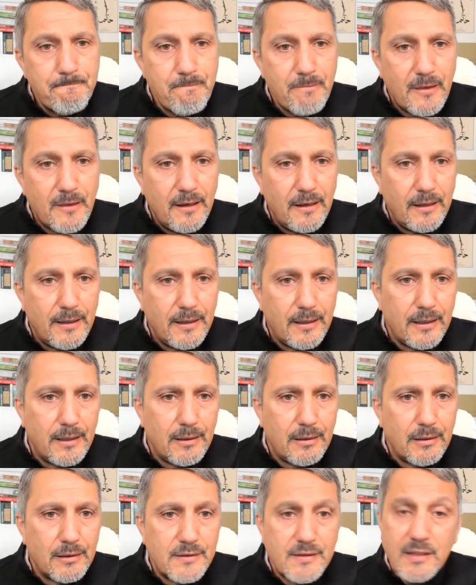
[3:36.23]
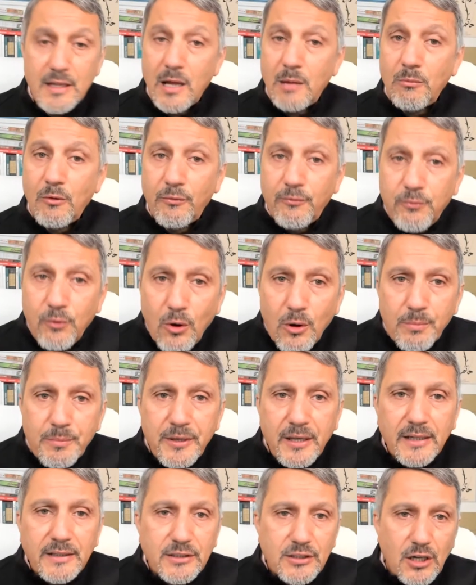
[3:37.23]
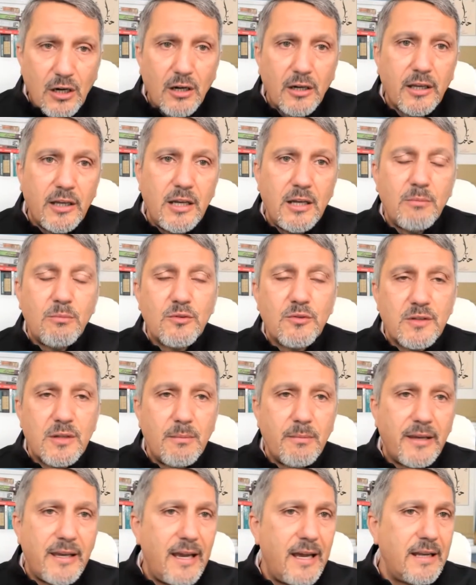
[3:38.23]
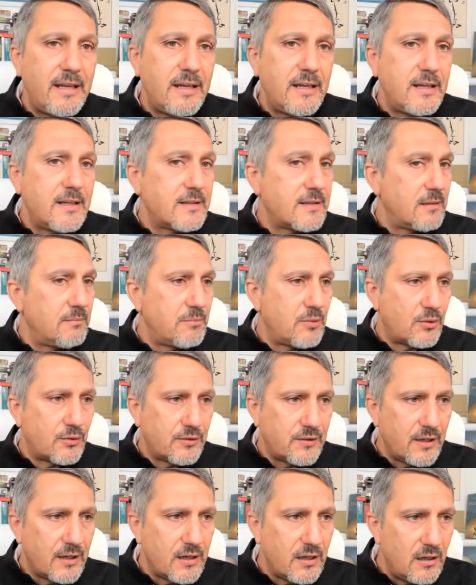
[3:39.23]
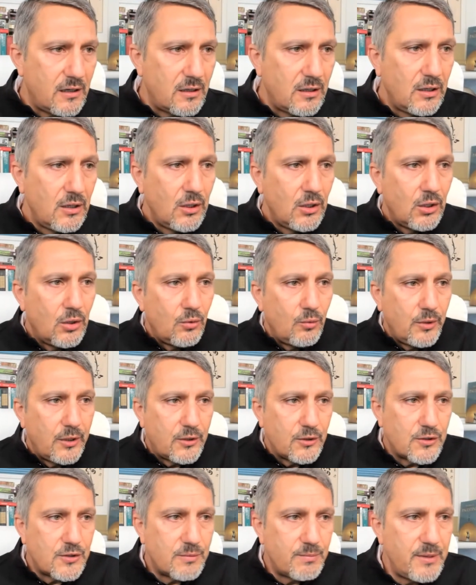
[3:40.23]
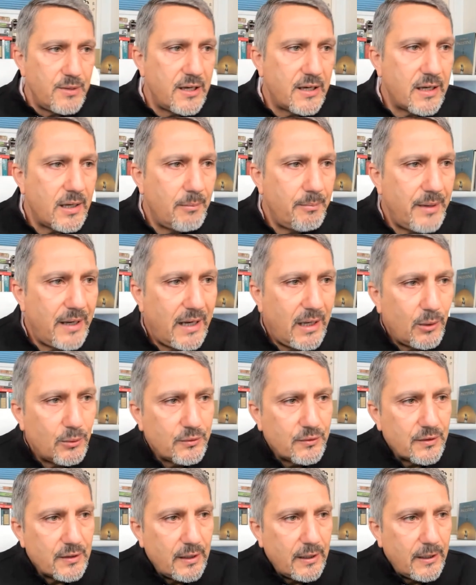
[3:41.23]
Islamophobia targeting Muslim candidates. In particular, we could speak about